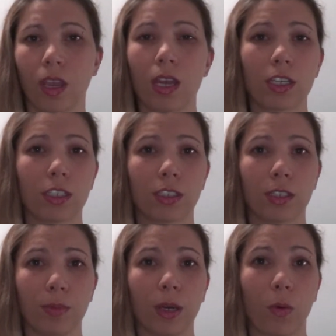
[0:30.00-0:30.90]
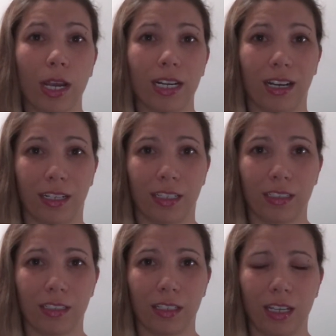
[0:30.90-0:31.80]
To be quite honest,
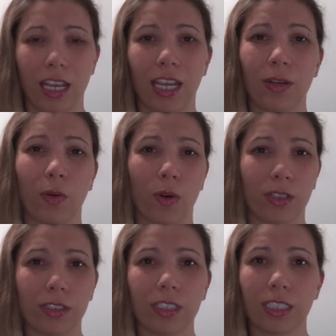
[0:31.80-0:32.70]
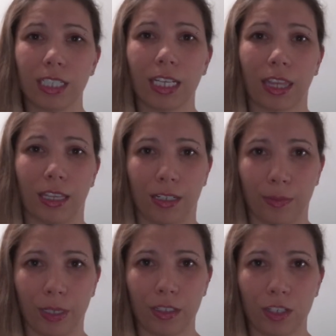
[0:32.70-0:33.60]
in order to see a
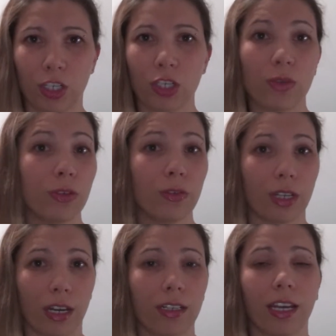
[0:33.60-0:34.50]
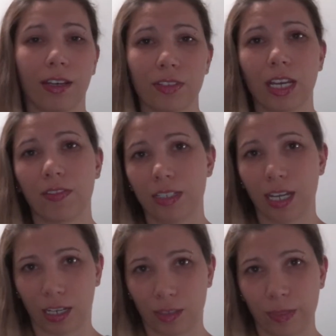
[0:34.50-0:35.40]
therapist, you do not have to have a
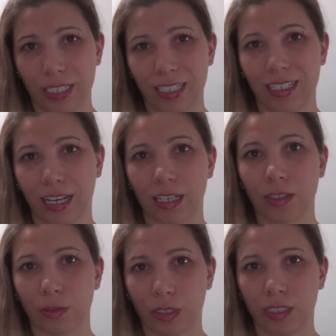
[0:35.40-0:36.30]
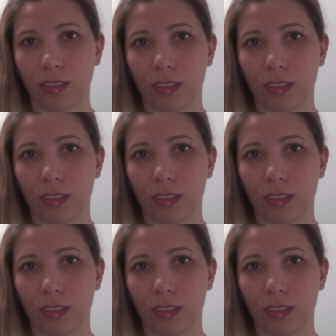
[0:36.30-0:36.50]
documented diagnosis.